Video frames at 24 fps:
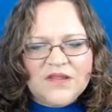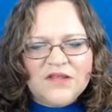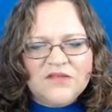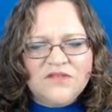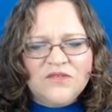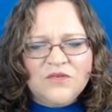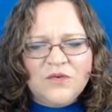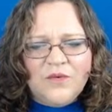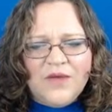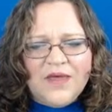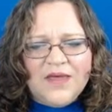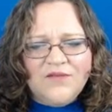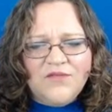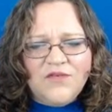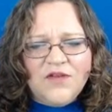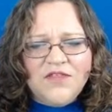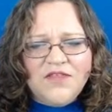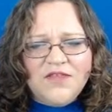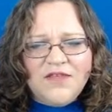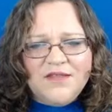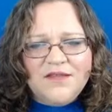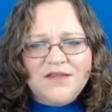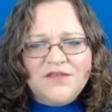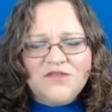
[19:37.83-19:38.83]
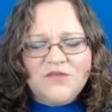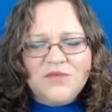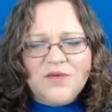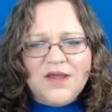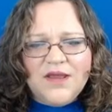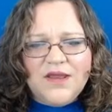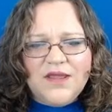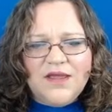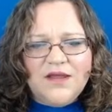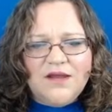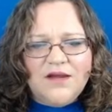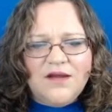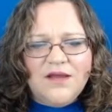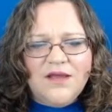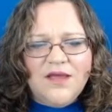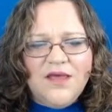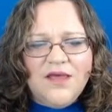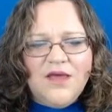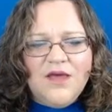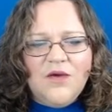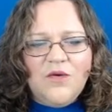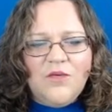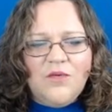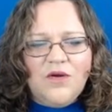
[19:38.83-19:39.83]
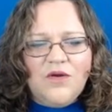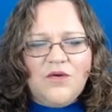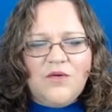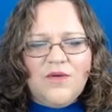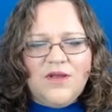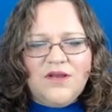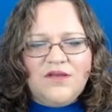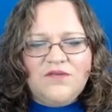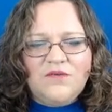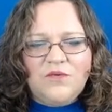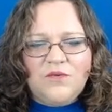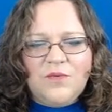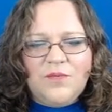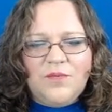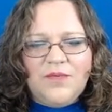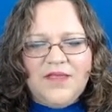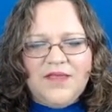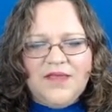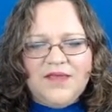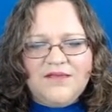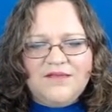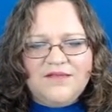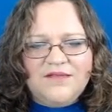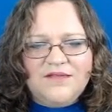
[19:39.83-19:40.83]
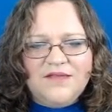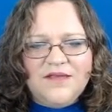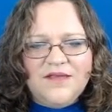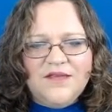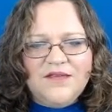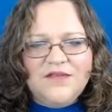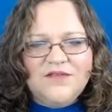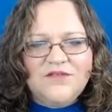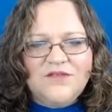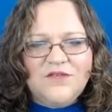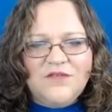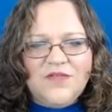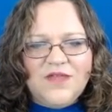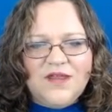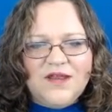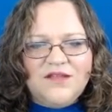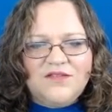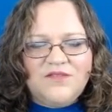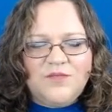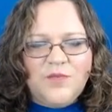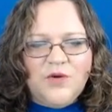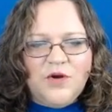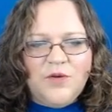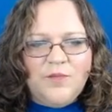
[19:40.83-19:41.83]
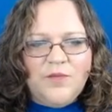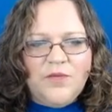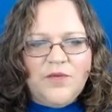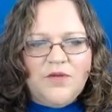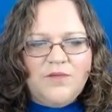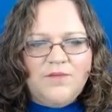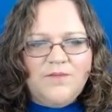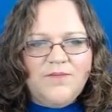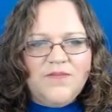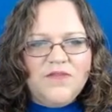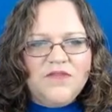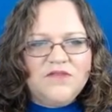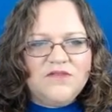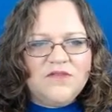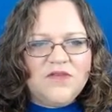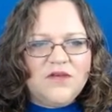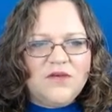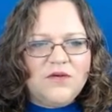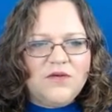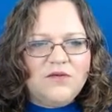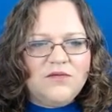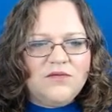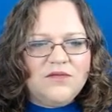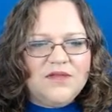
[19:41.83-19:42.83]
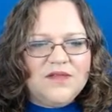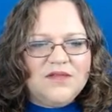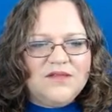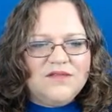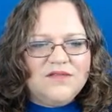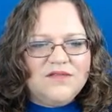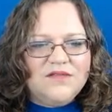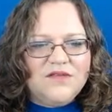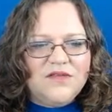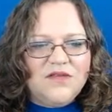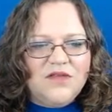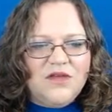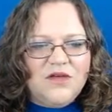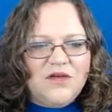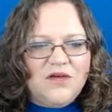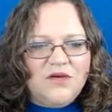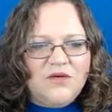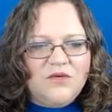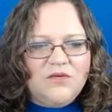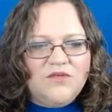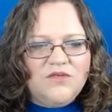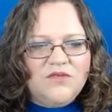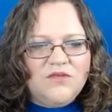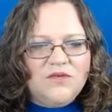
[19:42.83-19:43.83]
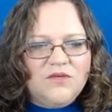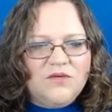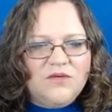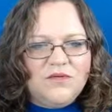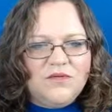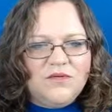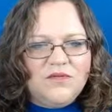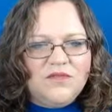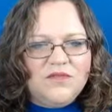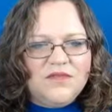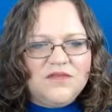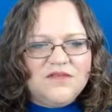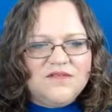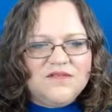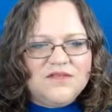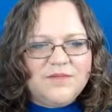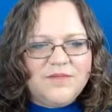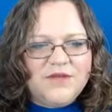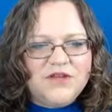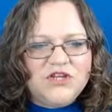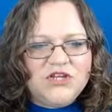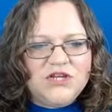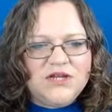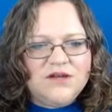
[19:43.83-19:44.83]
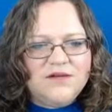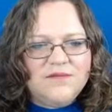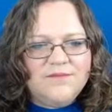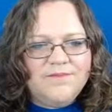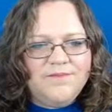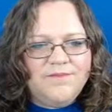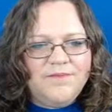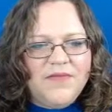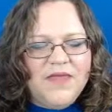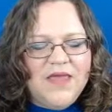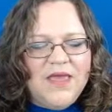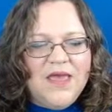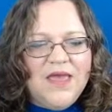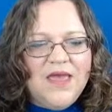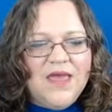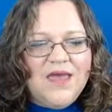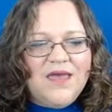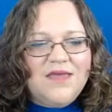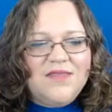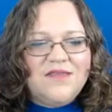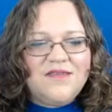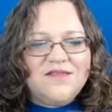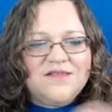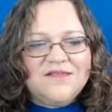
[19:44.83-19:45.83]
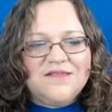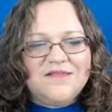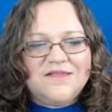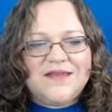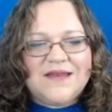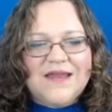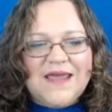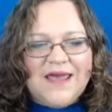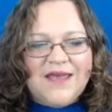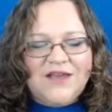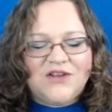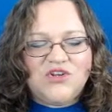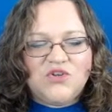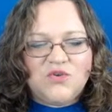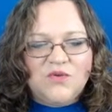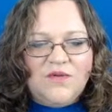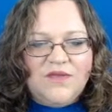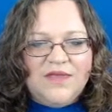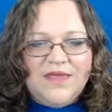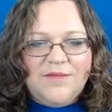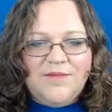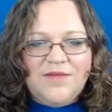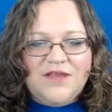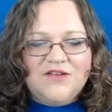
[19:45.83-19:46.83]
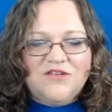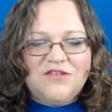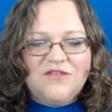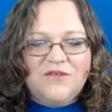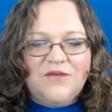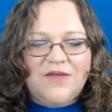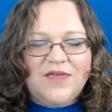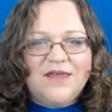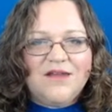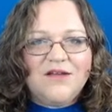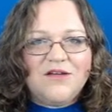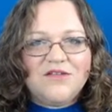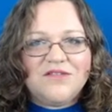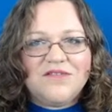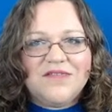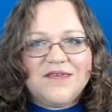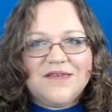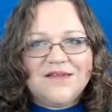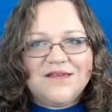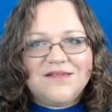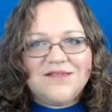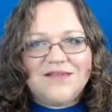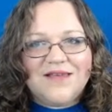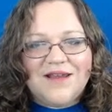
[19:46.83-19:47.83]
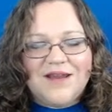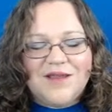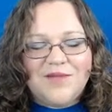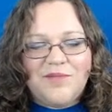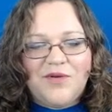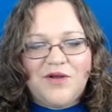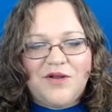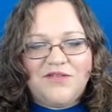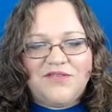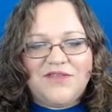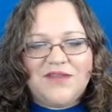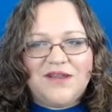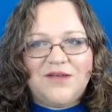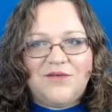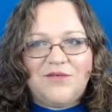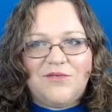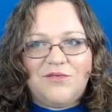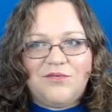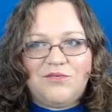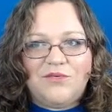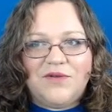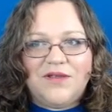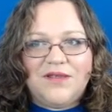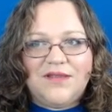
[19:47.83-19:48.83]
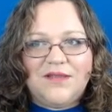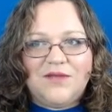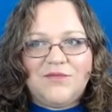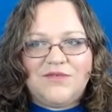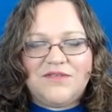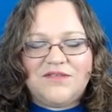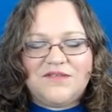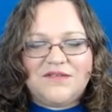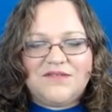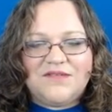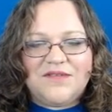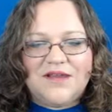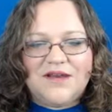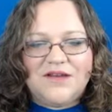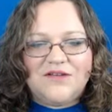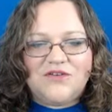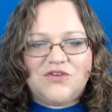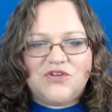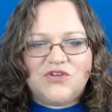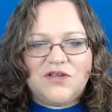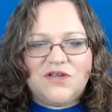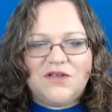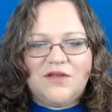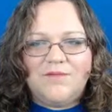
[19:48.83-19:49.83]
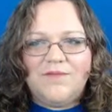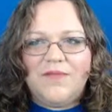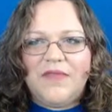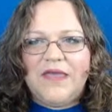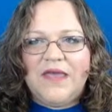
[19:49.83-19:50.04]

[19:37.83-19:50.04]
so everything that's red here, we're going to replace so that it's purple. So let's go to this image here. And this is an actual image. So here's the exciting part that I really was excited to show you.